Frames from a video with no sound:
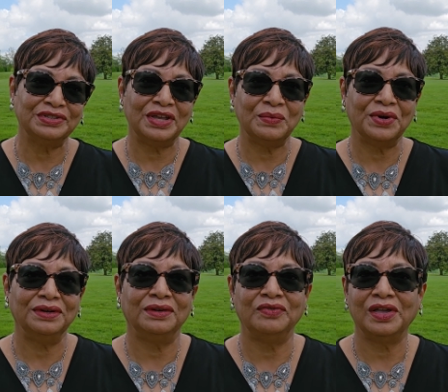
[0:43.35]
They weren't
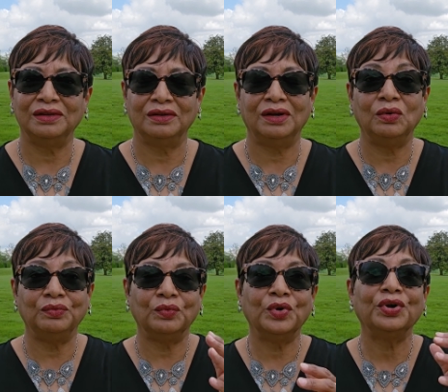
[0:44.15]

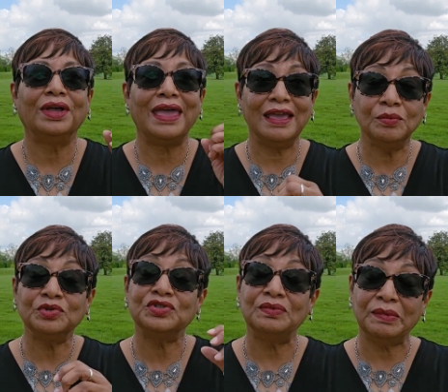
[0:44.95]
able
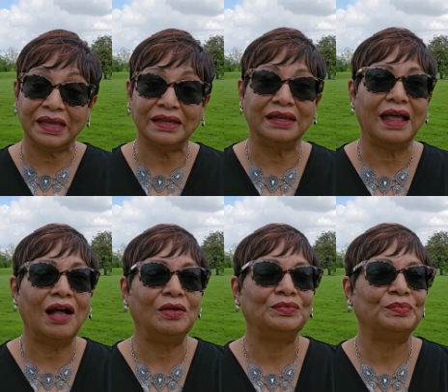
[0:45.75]
to make it
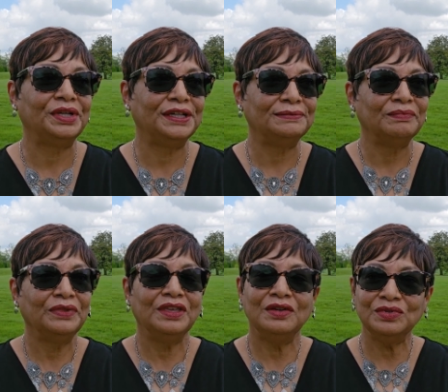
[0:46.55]
out, but
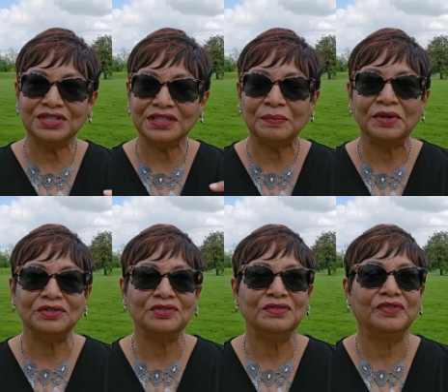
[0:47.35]
it was just a
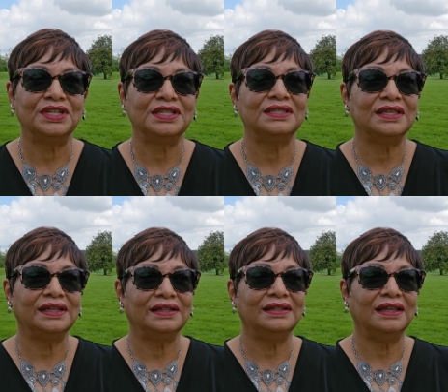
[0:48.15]
picture of us,
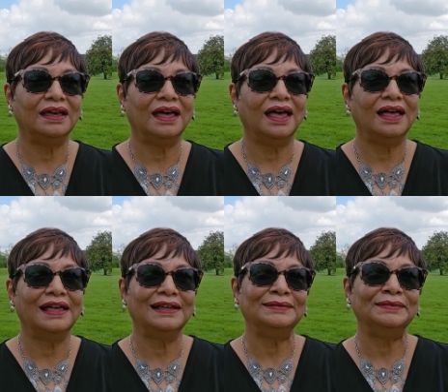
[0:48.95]
and
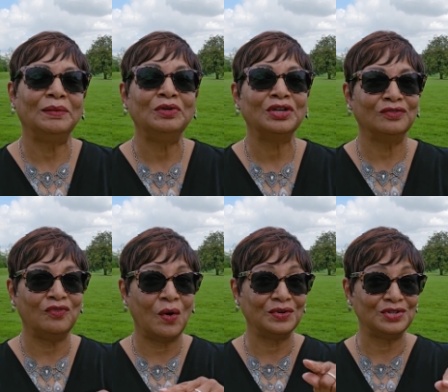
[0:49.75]
I'm looking
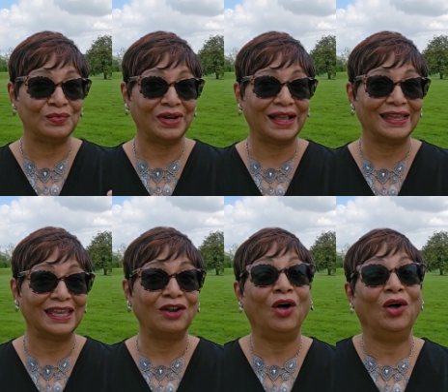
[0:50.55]
forward to when I can get
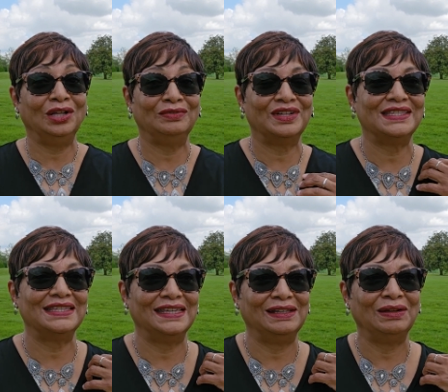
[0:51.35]
all of us
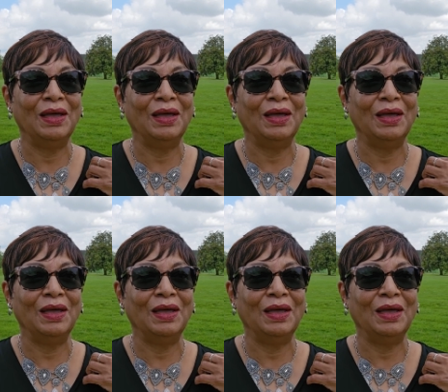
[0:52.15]
in.